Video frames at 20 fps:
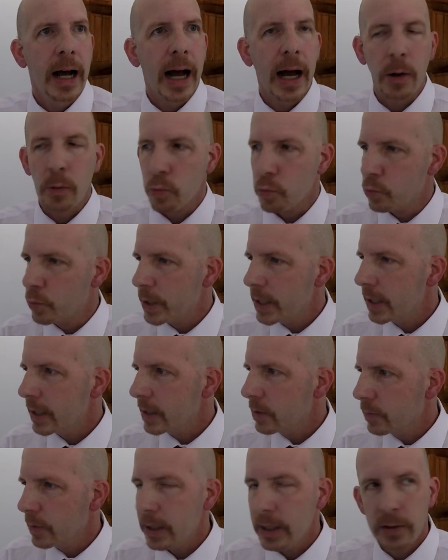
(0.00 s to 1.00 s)
I
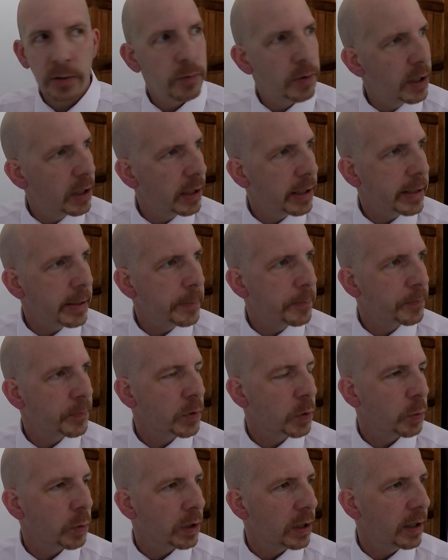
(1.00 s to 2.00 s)
really, really, really would